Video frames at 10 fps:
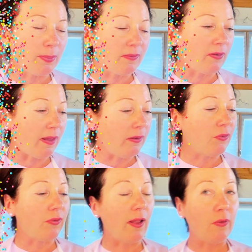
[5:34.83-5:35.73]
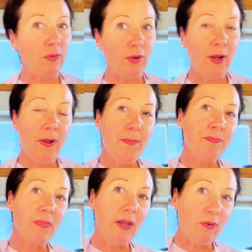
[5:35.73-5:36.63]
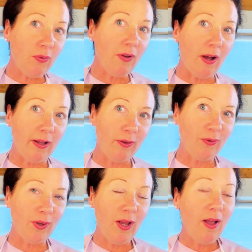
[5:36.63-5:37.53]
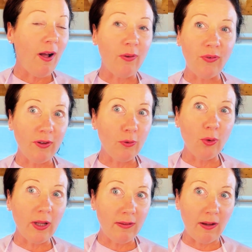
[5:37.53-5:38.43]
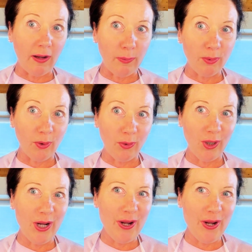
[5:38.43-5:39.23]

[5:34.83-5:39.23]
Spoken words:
But taste test is nice. I still don't get the hype though.